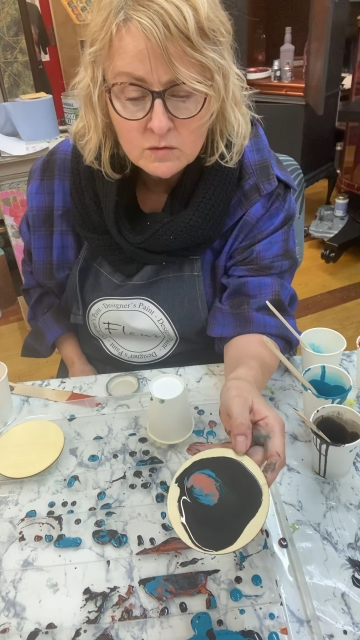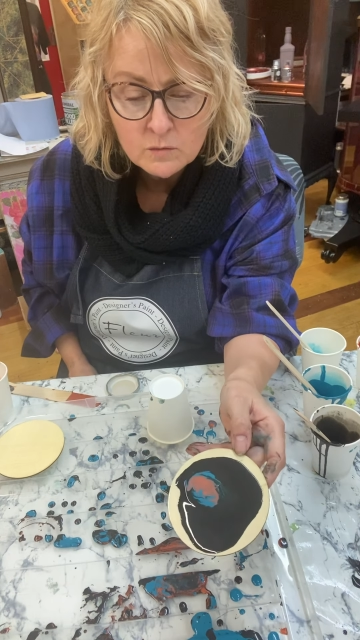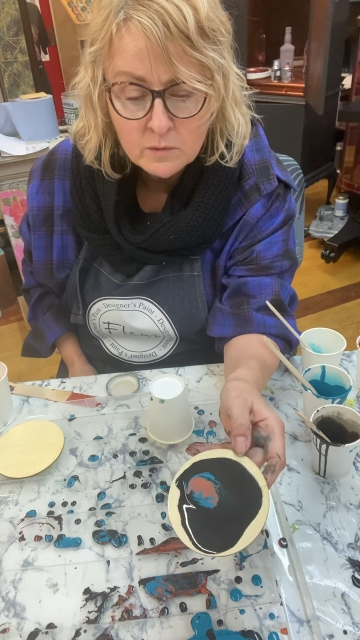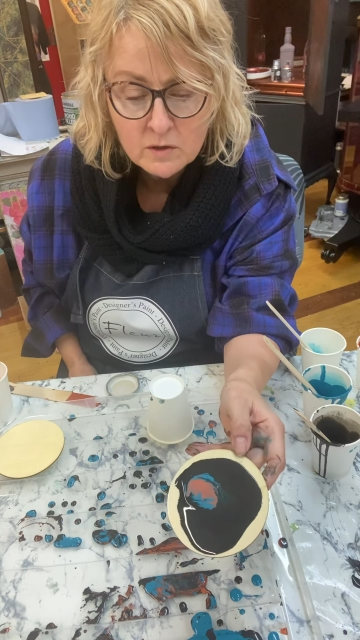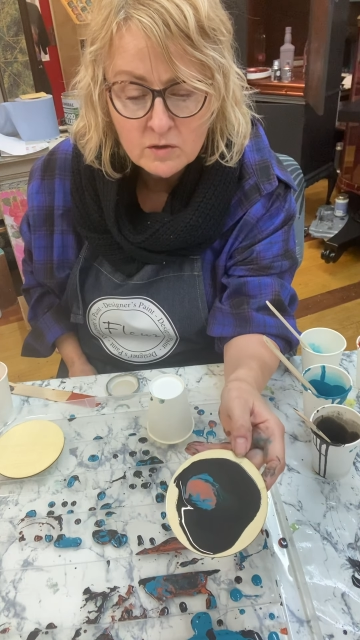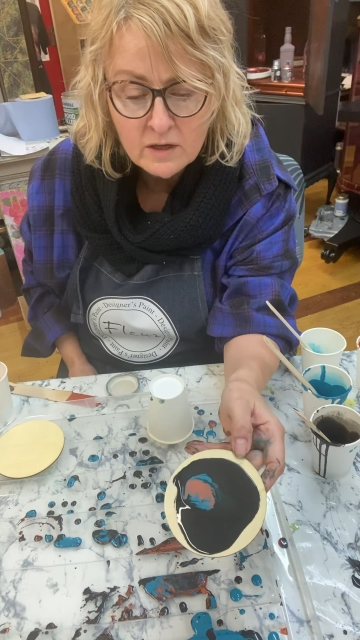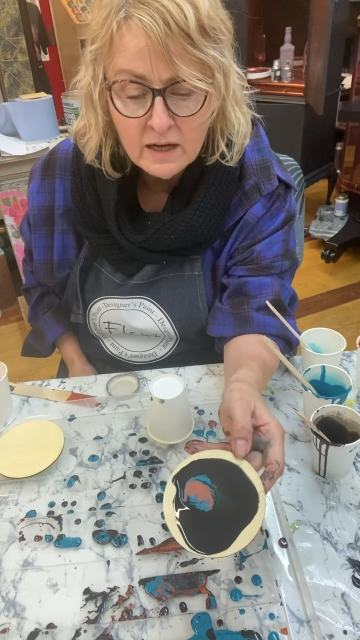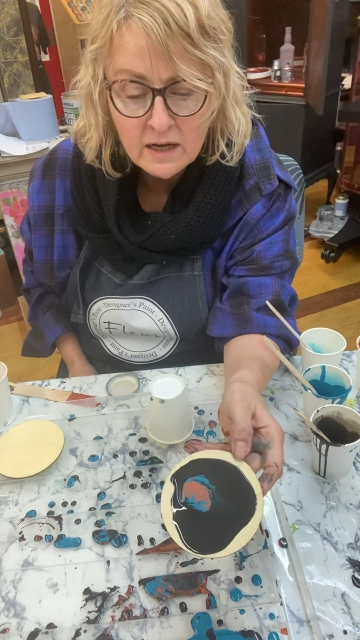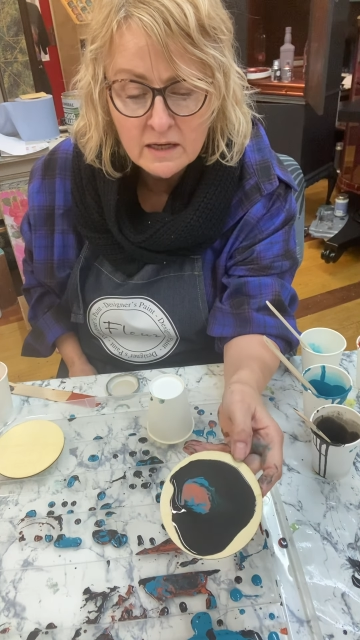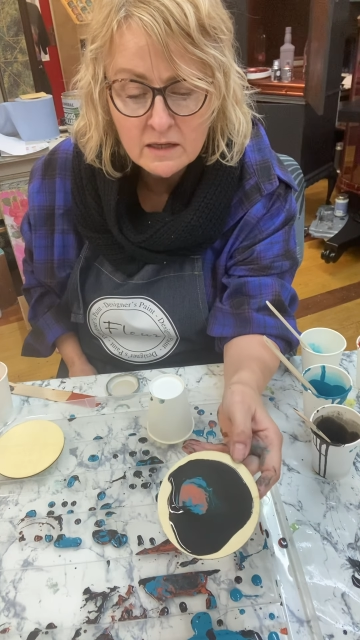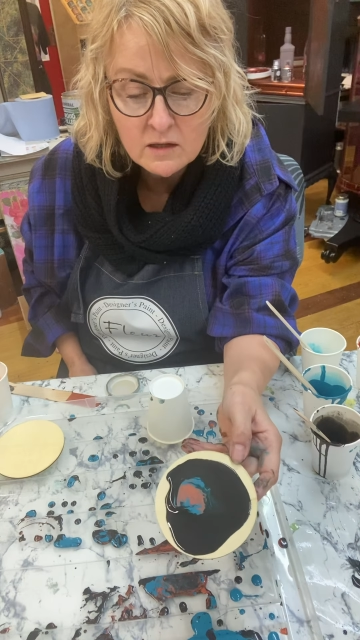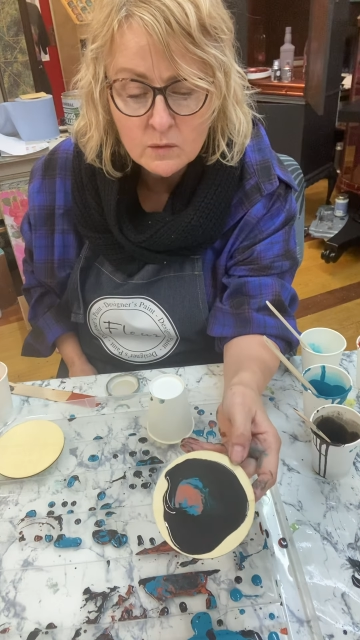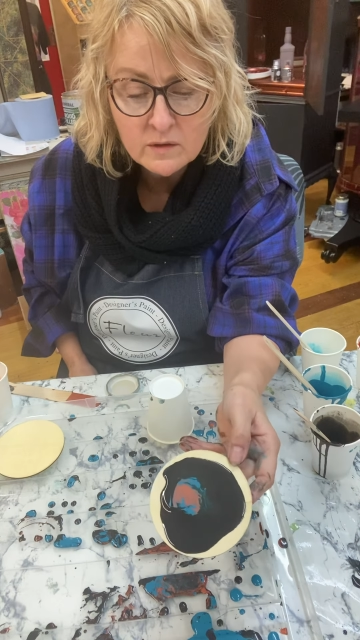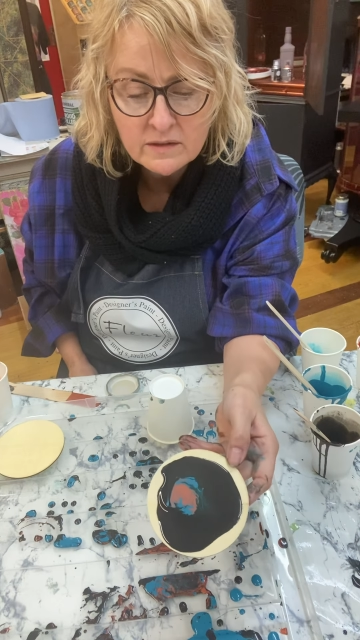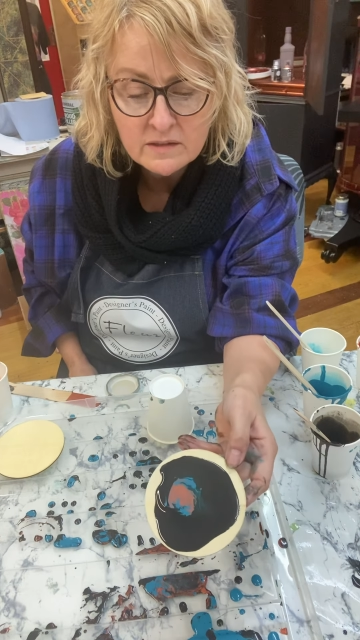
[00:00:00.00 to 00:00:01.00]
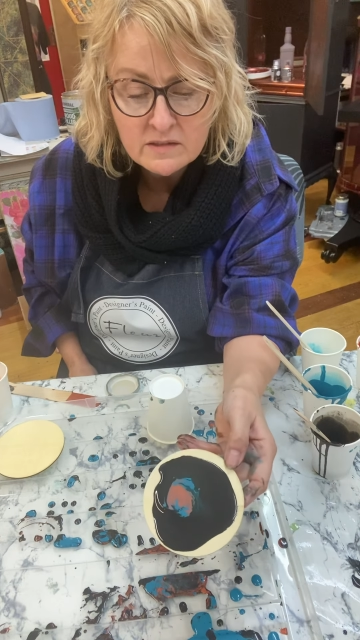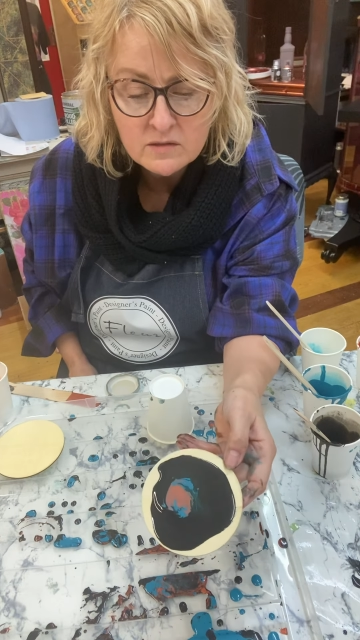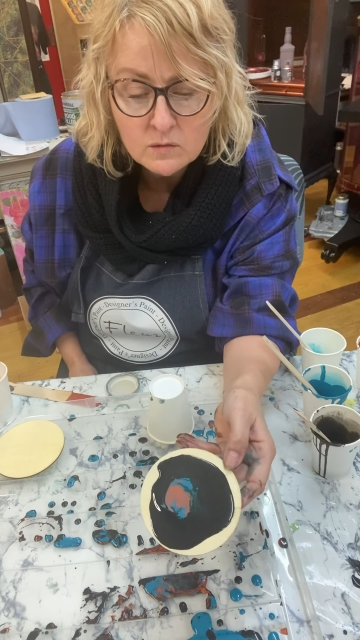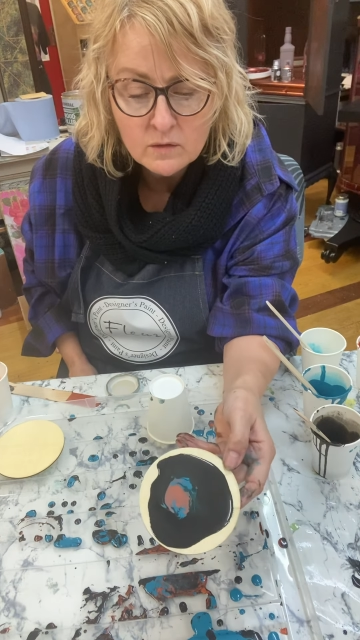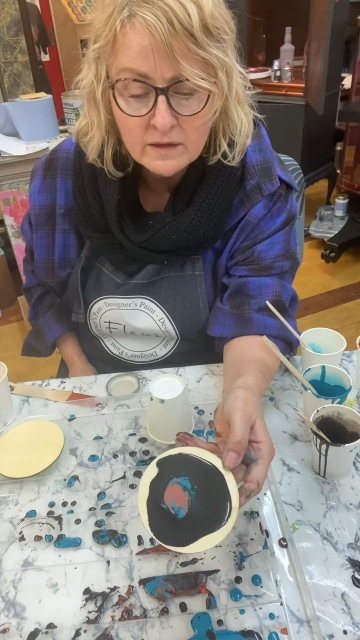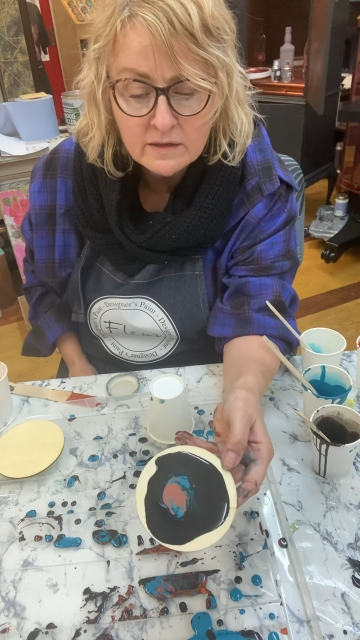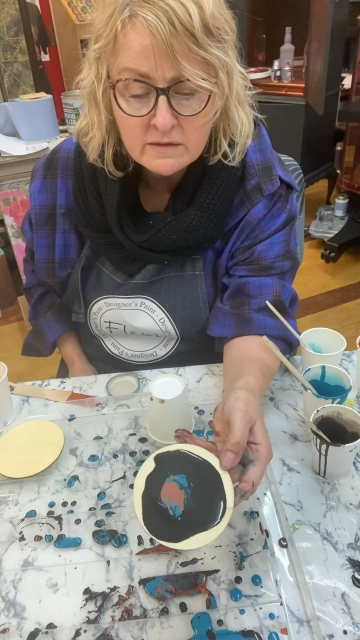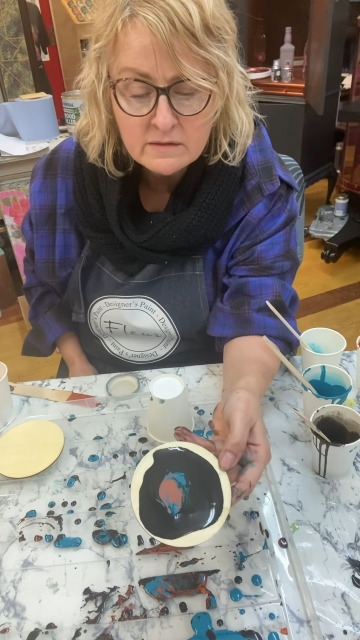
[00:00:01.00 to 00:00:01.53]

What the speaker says: But look how liquid this all is.